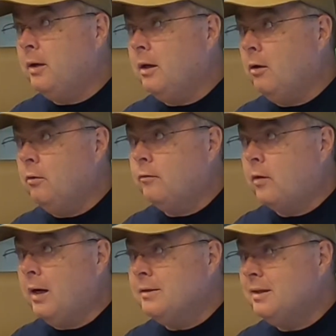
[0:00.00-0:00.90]
have pretty
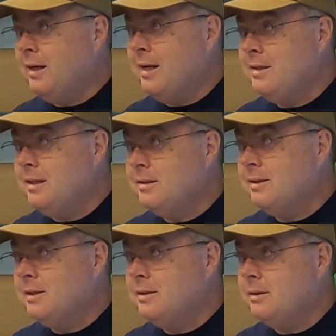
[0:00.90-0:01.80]
low Verizon and
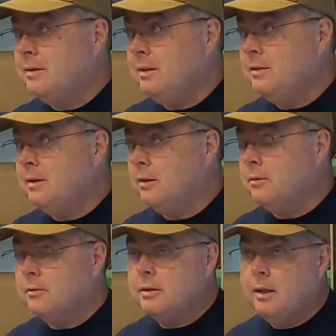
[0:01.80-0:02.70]
AT&T
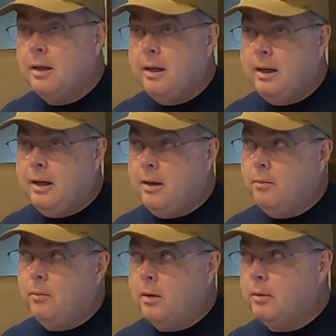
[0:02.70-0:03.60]
signals,
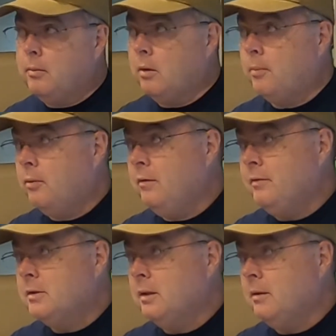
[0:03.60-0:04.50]
and where we were
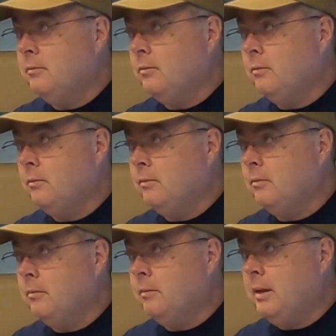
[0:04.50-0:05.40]
previously,
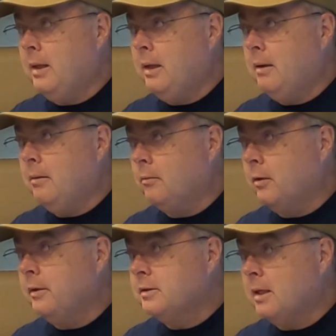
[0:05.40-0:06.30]
we
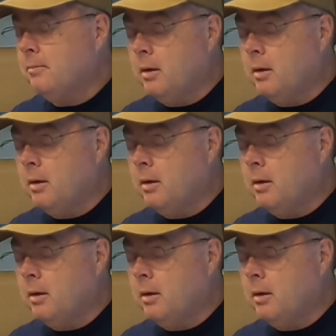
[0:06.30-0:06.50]
were in the